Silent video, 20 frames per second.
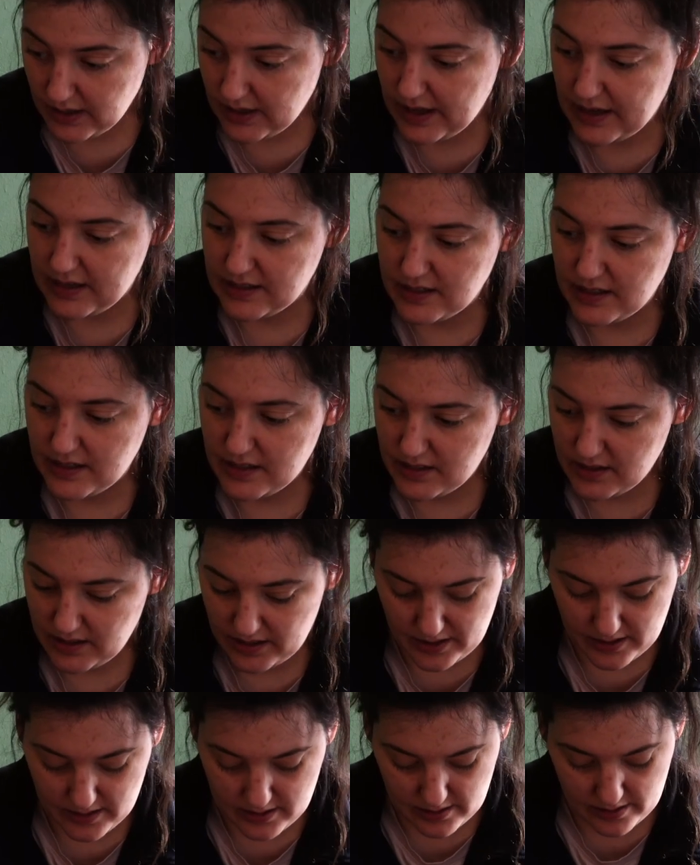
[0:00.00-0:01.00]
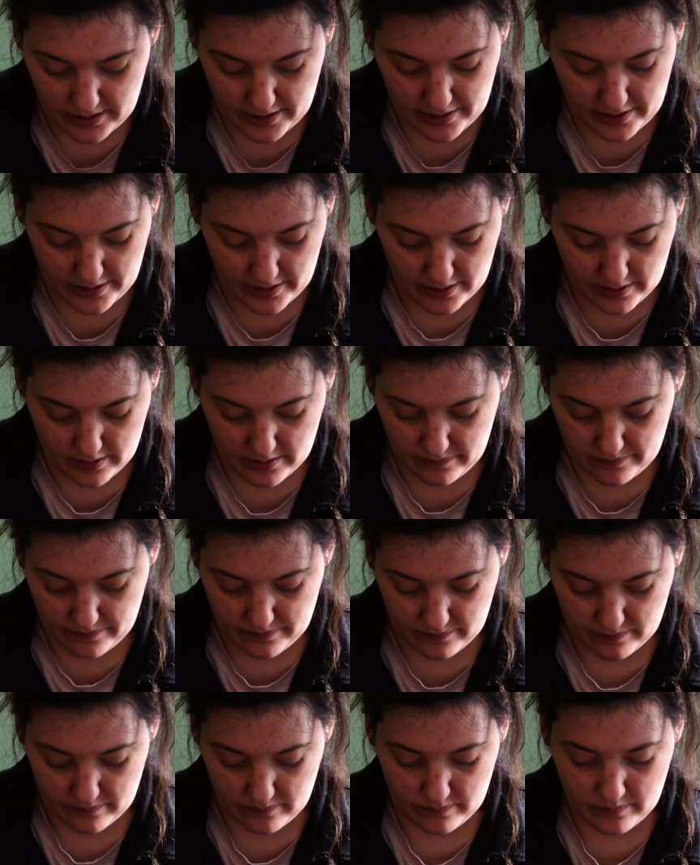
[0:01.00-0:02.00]
As I said, I
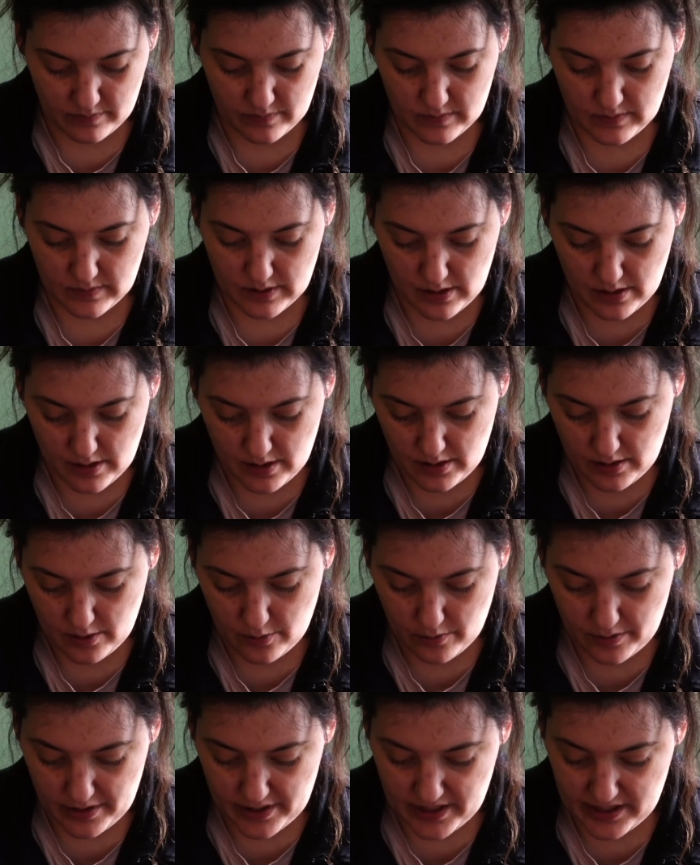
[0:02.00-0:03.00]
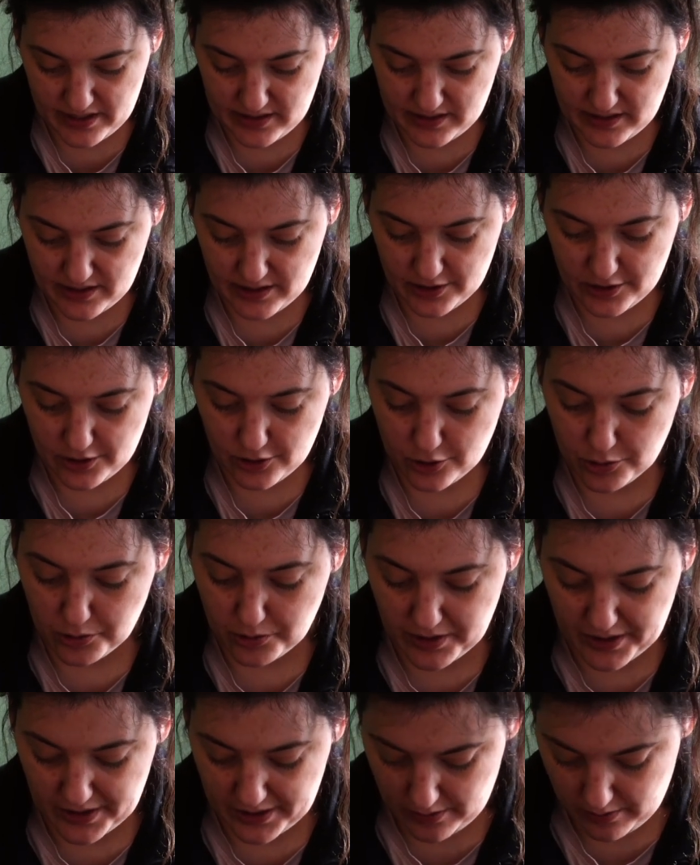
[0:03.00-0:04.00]
already did a
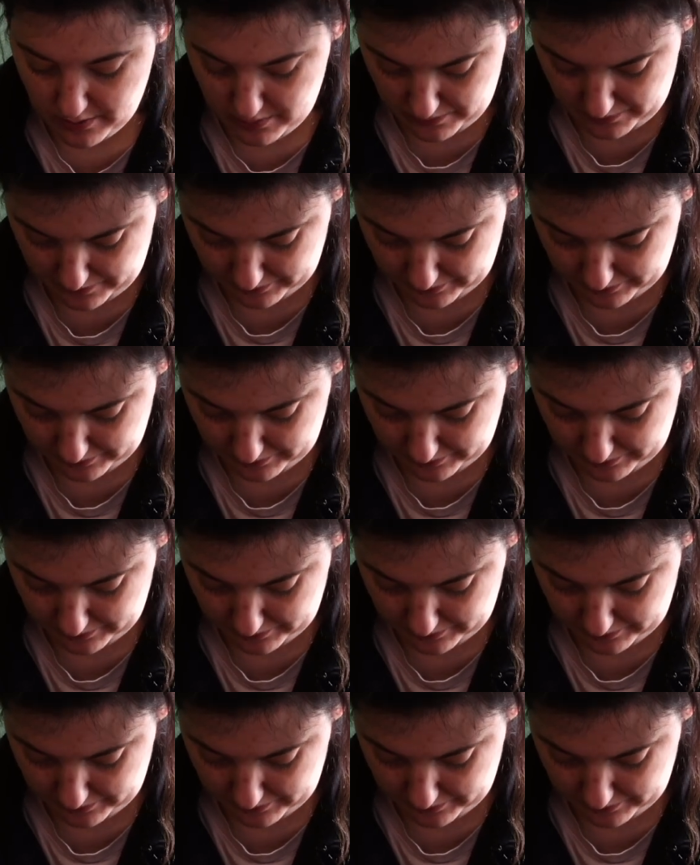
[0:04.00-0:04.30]
tutorial.